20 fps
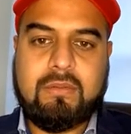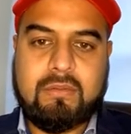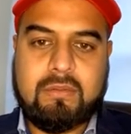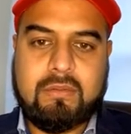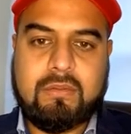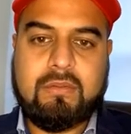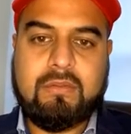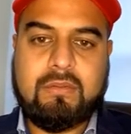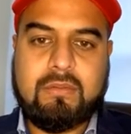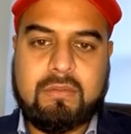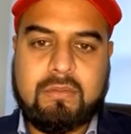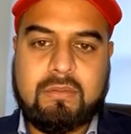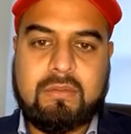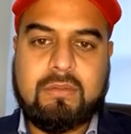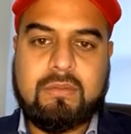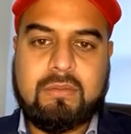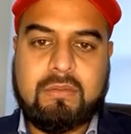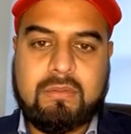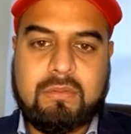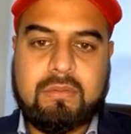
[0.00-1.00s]

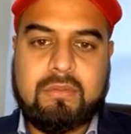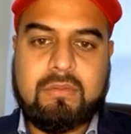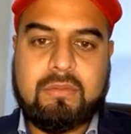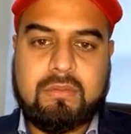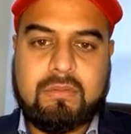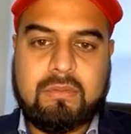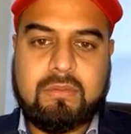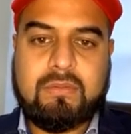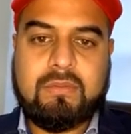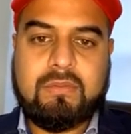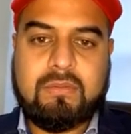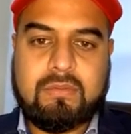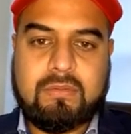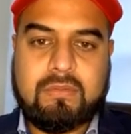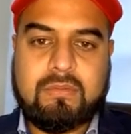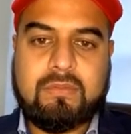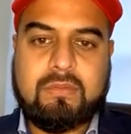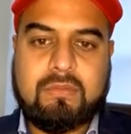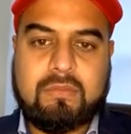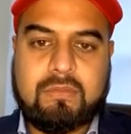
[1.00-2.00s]

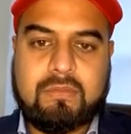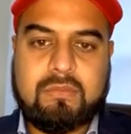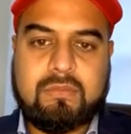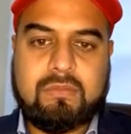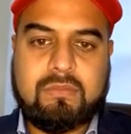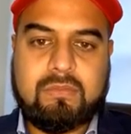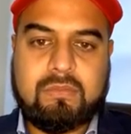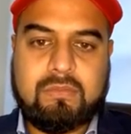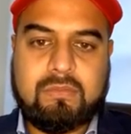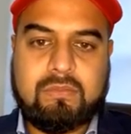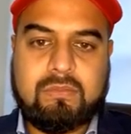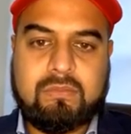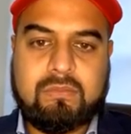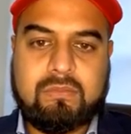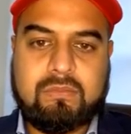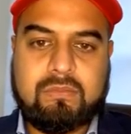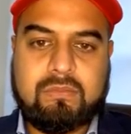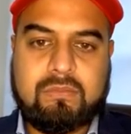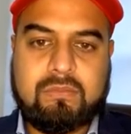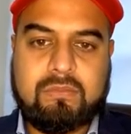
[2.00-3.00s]

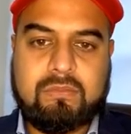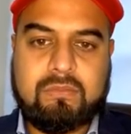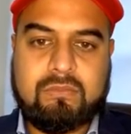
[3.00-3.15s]
This person isn't speaking.